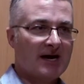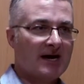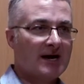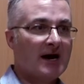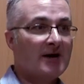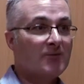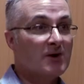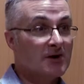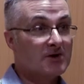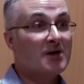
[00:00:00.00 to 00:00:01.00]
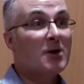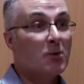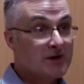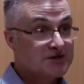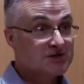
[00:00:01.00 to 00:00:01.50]
I work
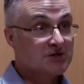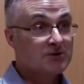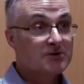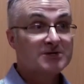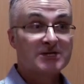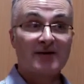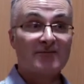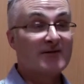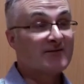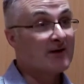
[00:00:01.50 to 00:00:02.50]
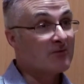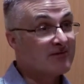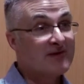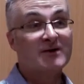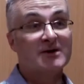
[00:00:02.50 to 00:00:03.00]
with students, and in fact
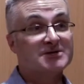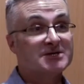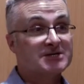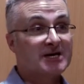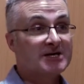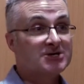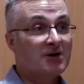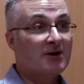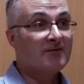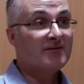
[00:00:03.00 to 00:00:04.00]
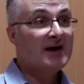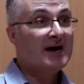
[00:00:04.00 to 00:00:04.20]
we've even got to the stage of